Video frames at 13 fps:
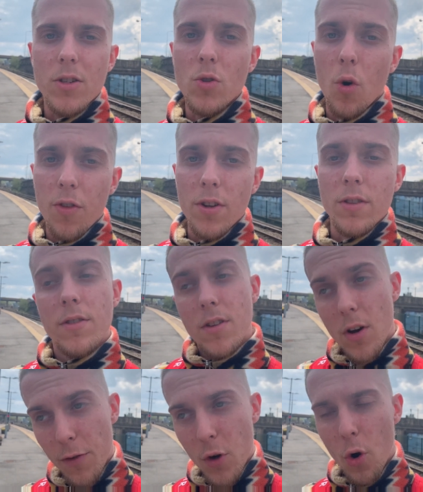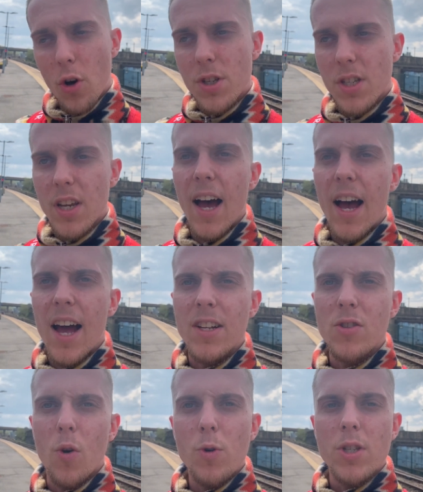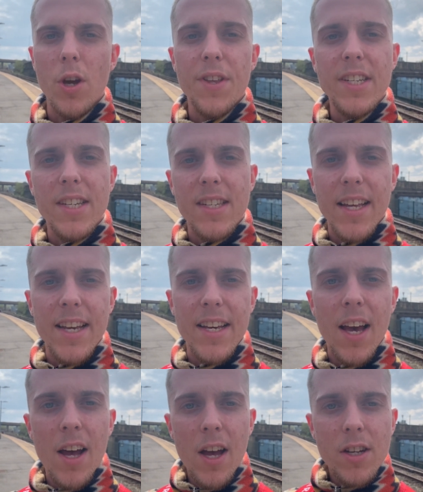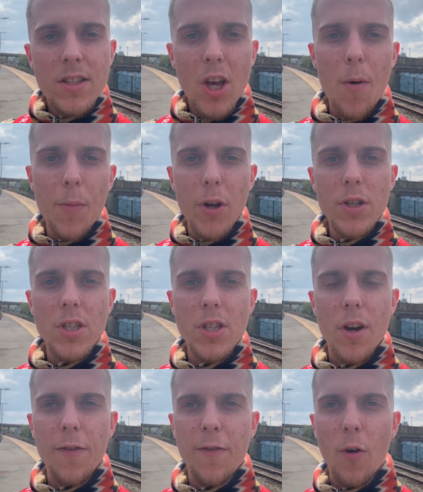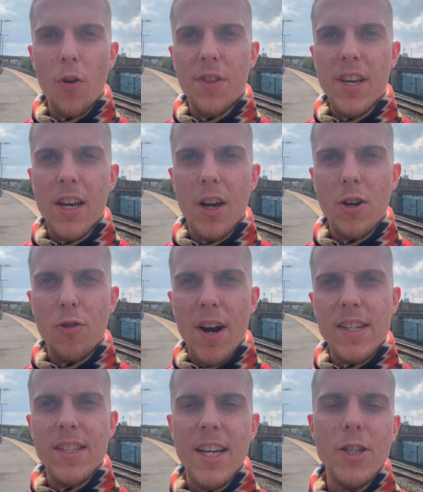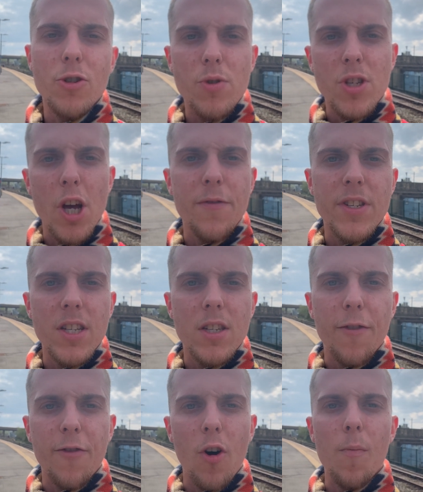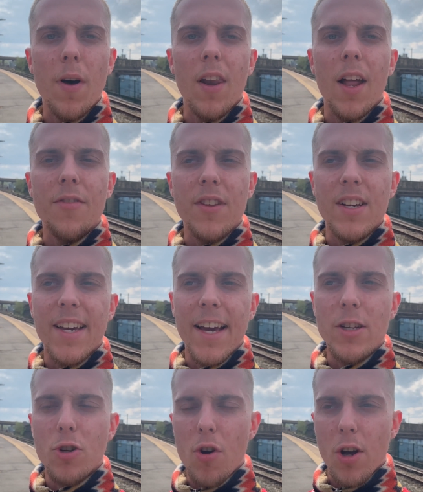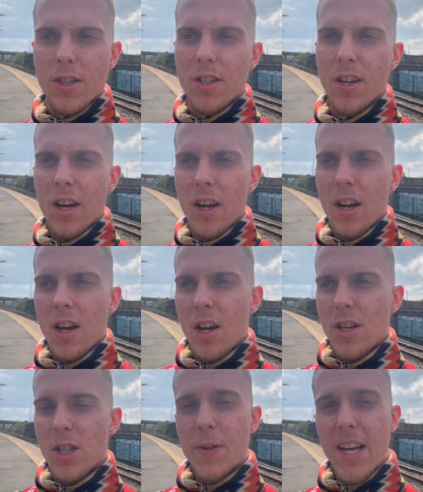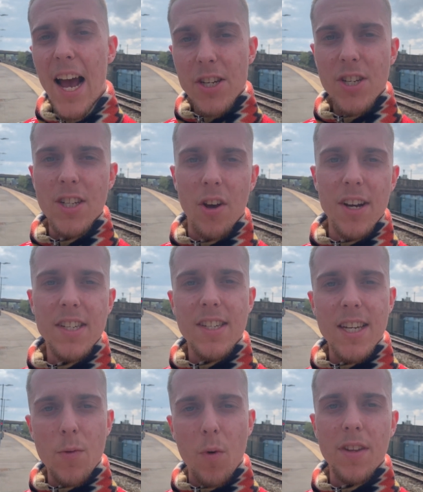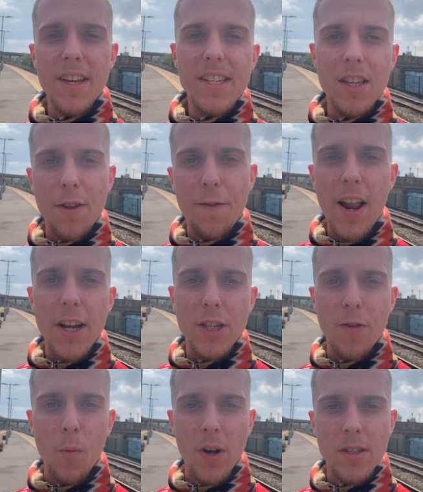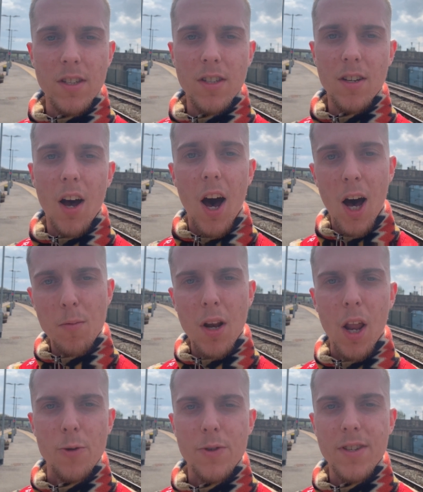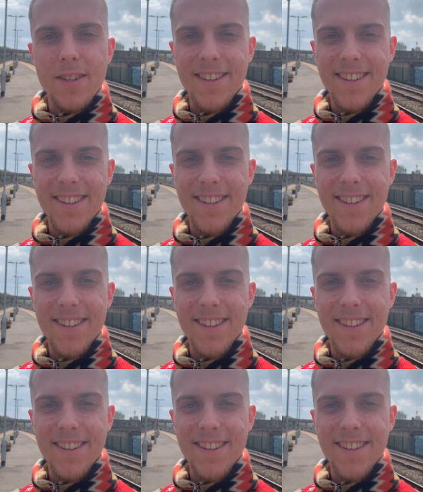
Northern, of course, and also this is the terminus for the Grand Central services from London King's Cross. So it's actually nice to see one of these in the flesh for once, up close.